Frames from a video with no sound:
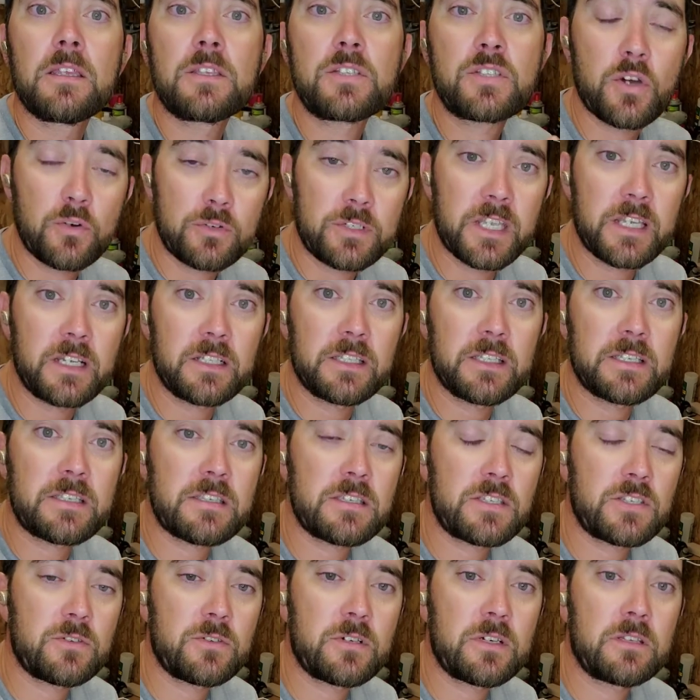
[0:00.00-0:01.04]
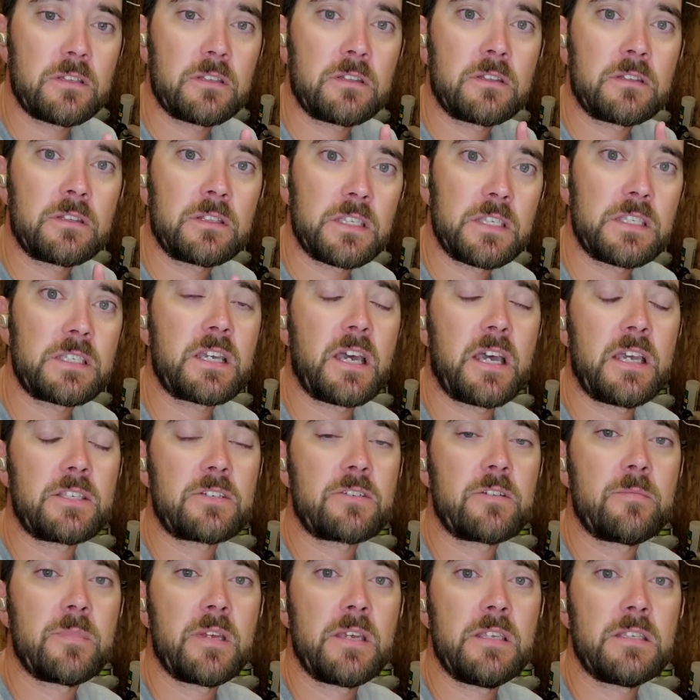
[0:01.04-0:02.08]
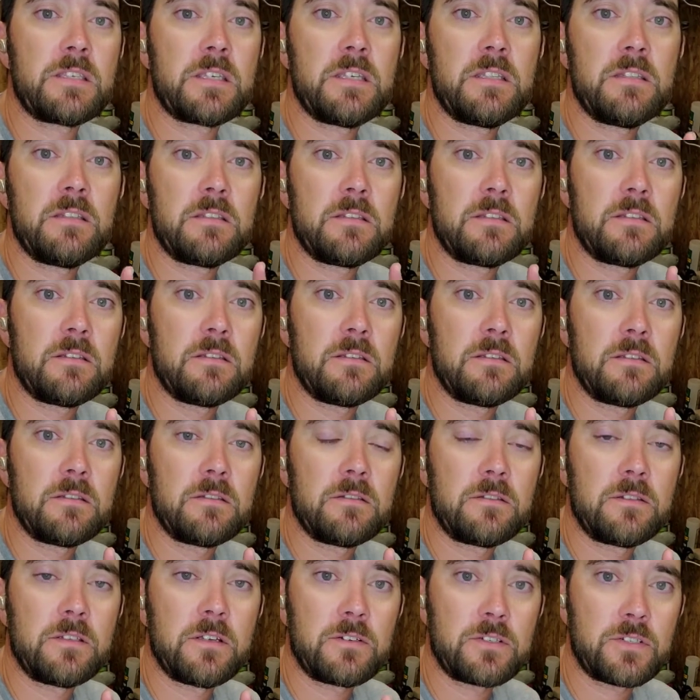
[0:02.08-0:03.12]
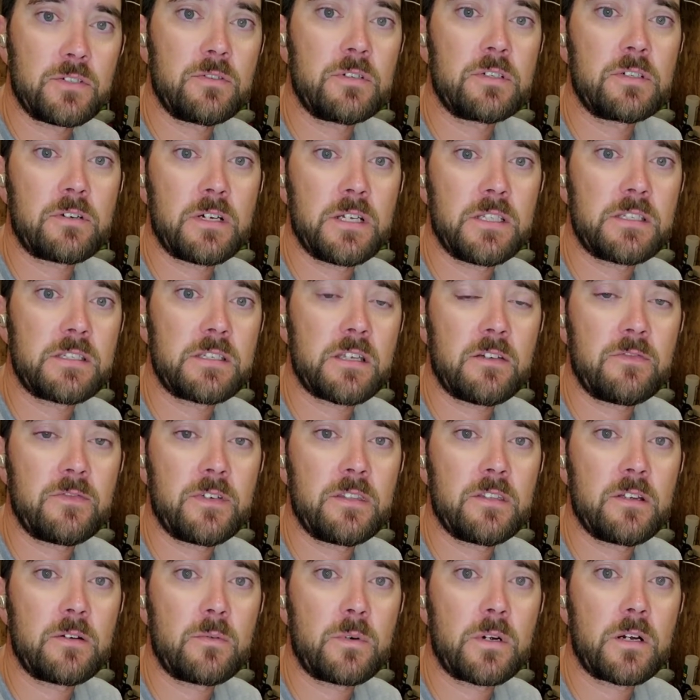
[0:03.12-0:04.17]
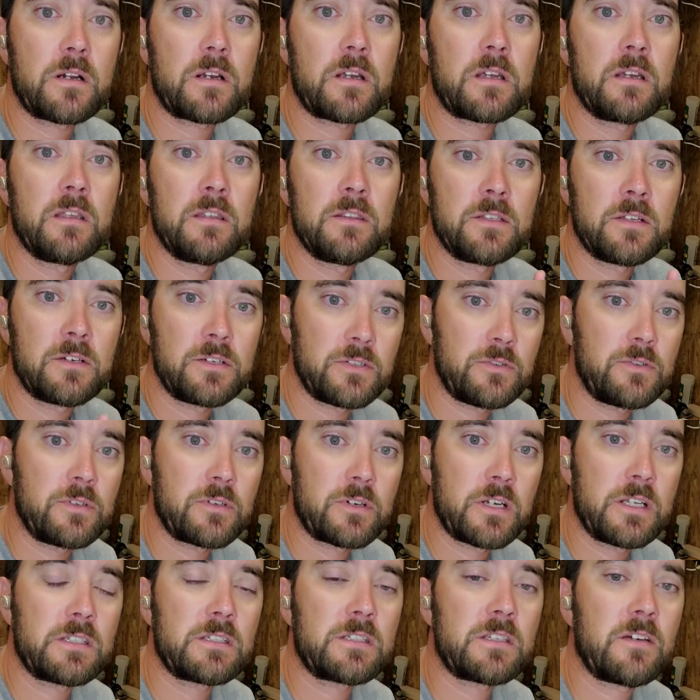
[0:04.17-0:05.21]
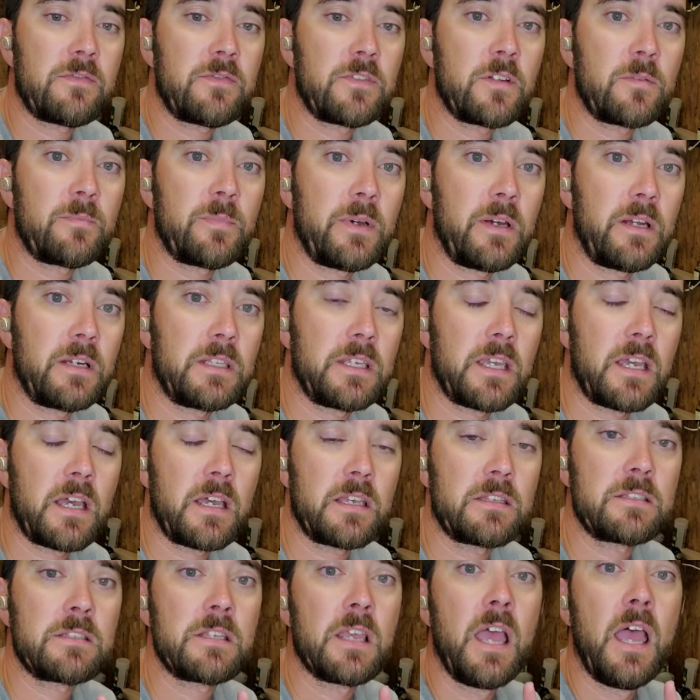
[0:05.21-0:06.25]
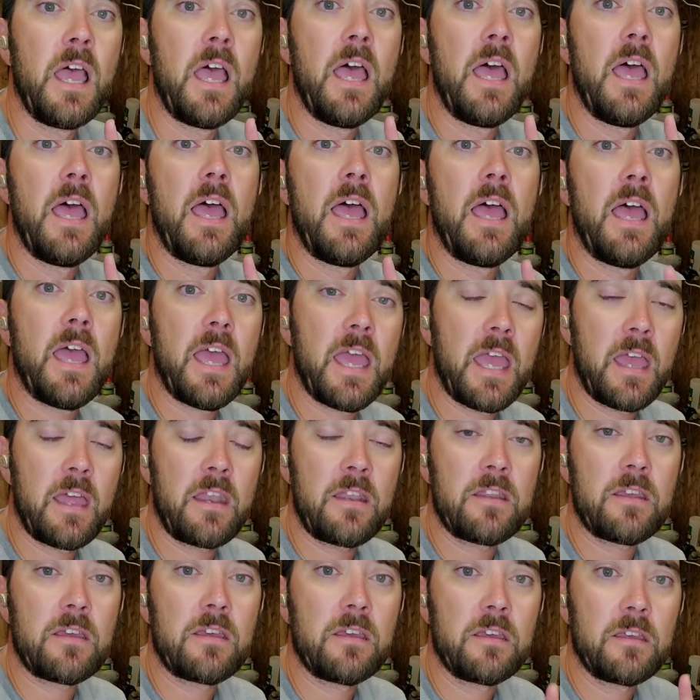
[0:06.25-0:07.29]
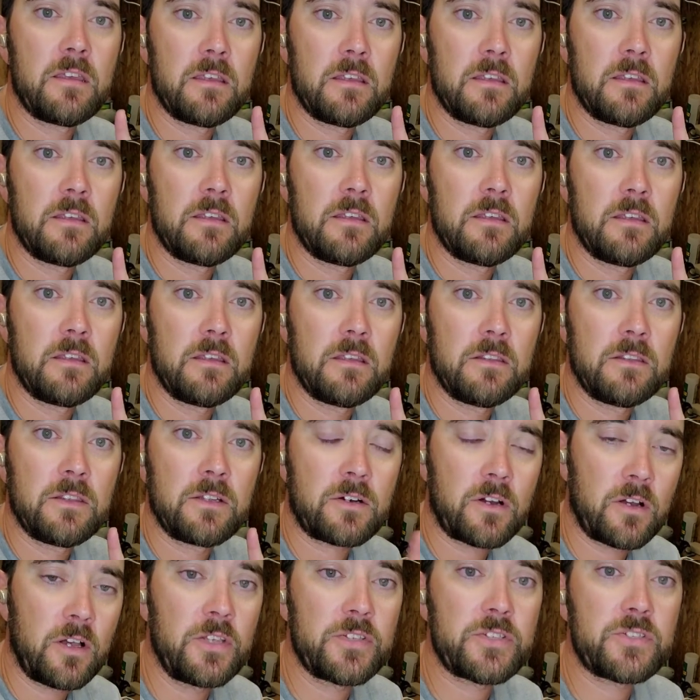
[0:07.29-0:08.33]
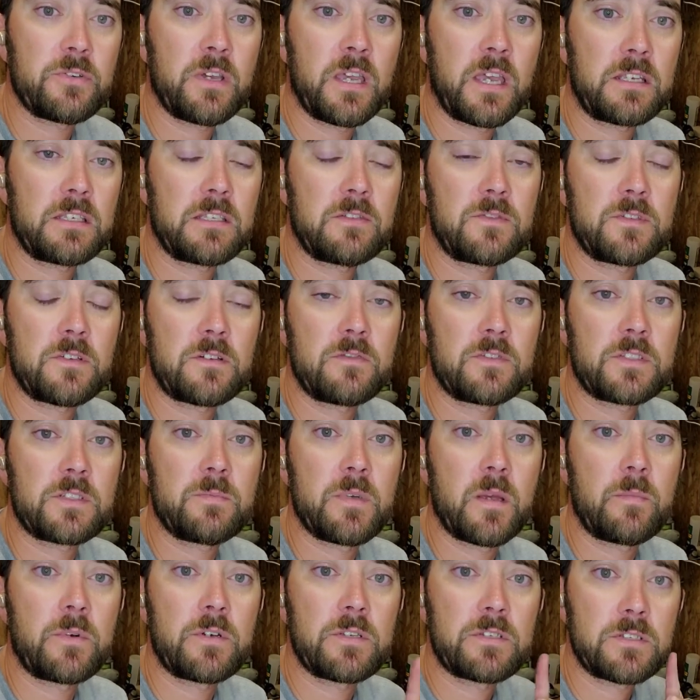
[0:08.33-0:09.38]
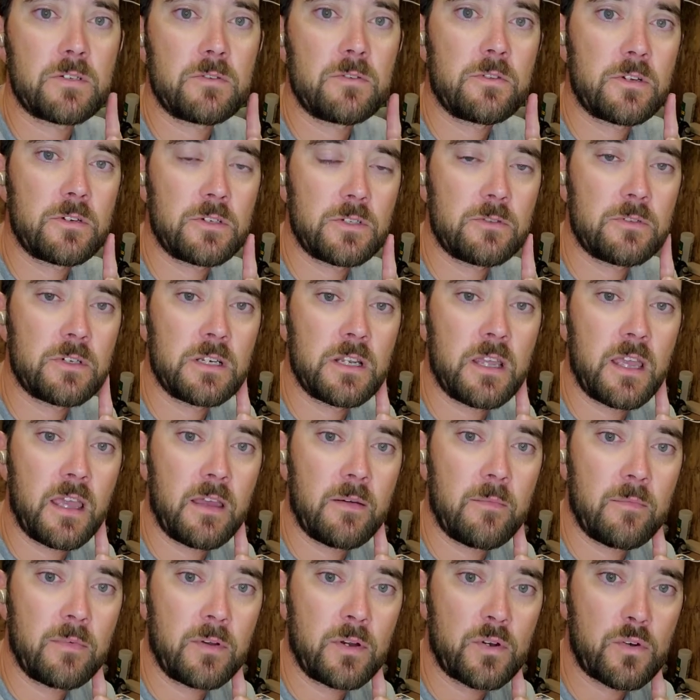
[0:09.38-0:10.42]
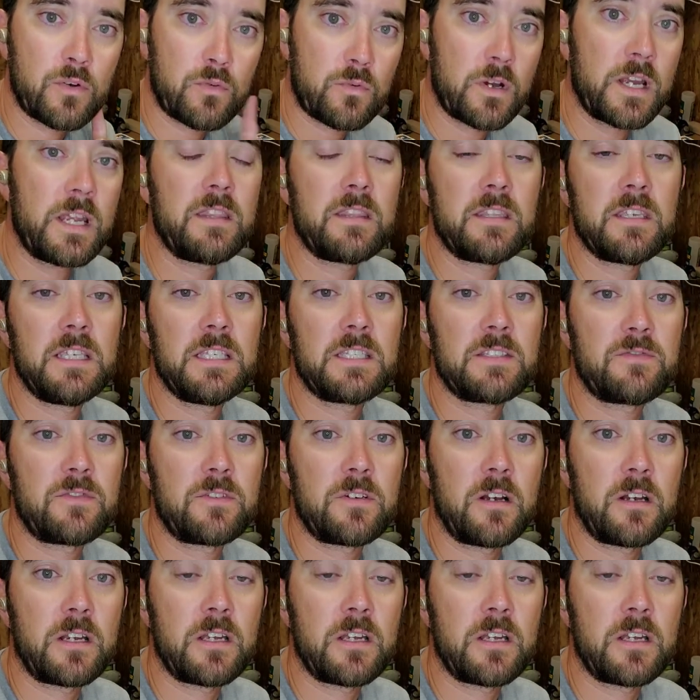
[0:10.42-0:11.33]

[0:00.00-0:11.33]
Go take a listen to it. These guys are amazing. They're doing great stuff in their work. They're doing great stuff in their podcasts. And they're also active service members, so they're doing great things for our